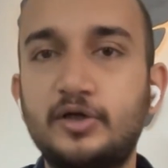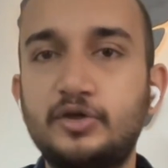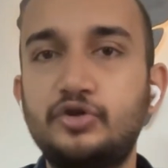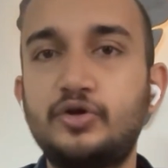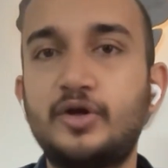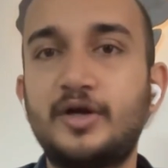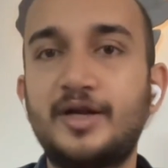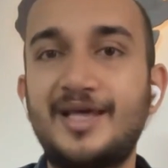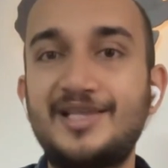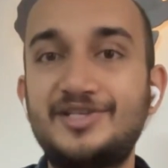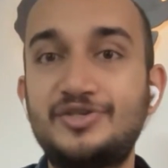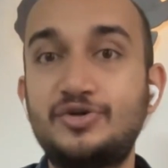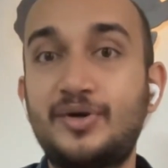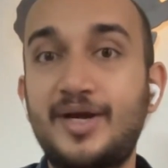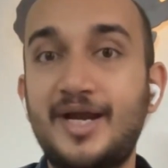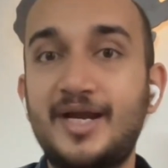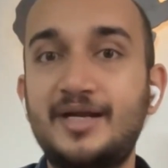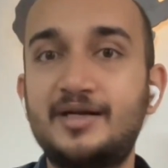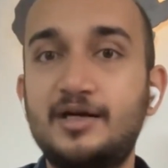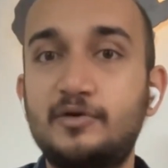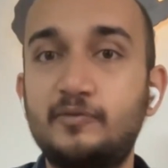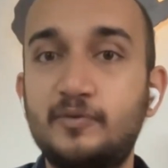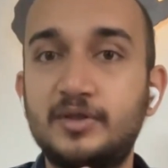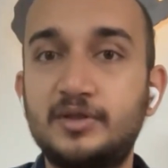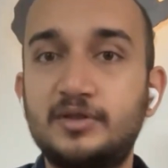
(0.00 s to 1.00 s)
You are
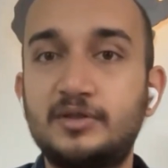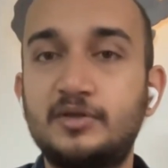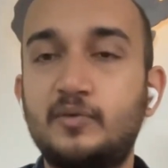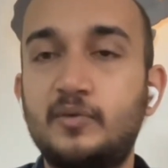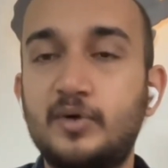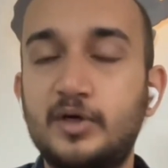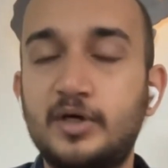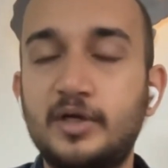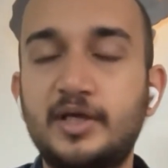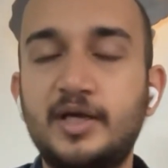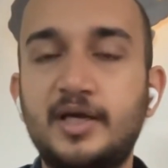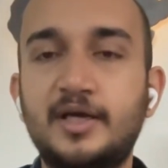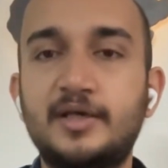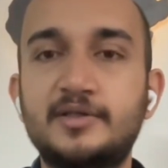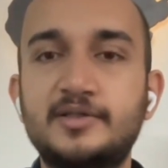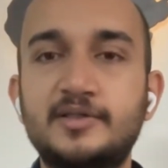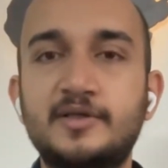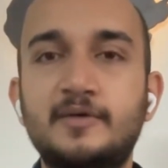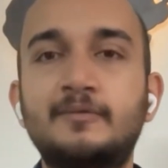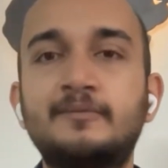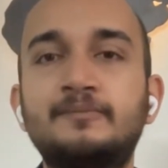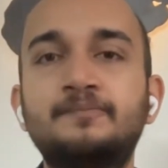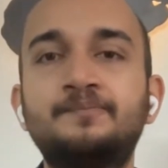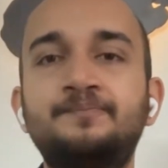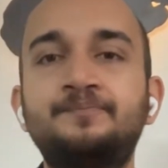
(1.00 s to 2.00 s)
educated with the
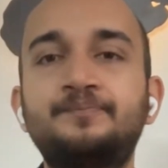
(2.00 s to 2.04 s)
workings.